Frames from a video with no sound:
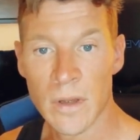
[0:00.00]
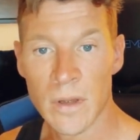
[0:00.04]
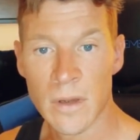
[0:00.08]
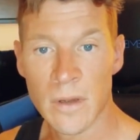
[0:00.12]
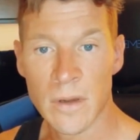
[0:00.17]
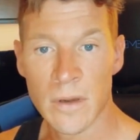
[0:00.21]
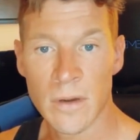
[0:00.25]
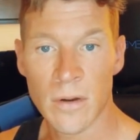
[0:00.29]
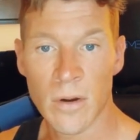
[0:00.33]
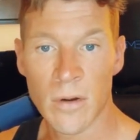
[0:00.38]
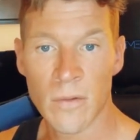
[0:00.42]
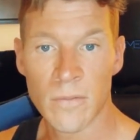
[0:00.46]

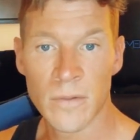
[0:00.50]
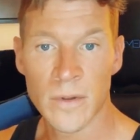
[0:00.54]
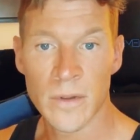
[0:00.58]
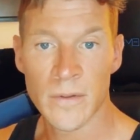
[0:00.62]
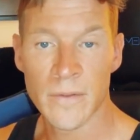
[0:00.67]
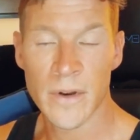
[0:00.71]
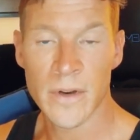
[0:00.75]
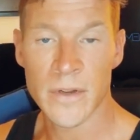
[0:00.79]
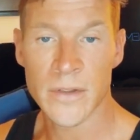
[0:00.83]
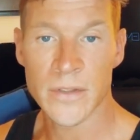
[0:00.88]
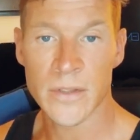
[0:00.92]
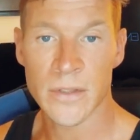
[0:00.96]
Hopefully very
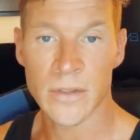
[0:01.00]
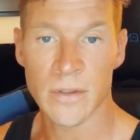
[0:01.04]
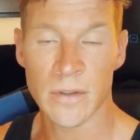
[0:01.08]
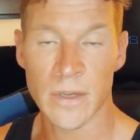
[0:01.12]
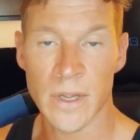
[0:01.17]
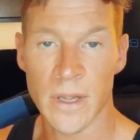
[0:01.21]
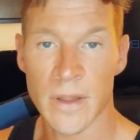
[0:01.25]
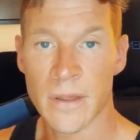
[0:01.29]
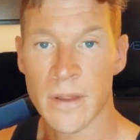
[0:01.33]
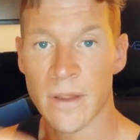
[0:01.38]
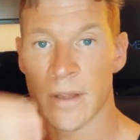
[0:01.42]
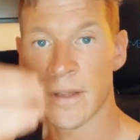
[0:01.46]
soon. I
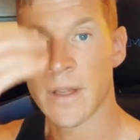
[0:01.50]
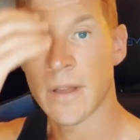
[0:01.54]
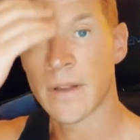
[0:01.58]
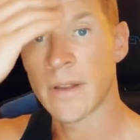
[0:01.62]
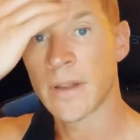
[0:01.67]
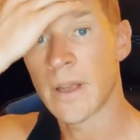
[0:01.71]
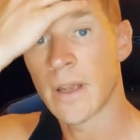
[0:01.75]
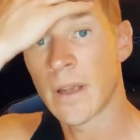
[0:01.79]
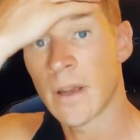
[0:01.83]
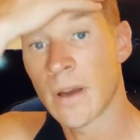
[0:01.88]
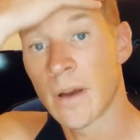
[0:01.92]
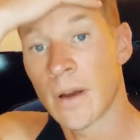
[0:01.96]
think that they
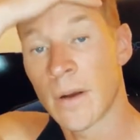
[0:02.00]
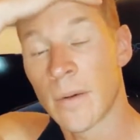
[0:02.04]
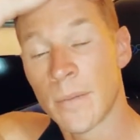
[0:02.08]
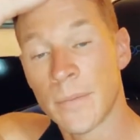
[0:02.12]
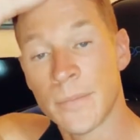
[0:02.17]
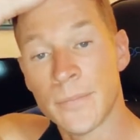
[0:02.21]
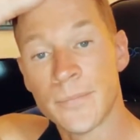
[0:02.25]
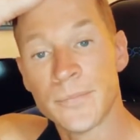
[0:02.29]
um,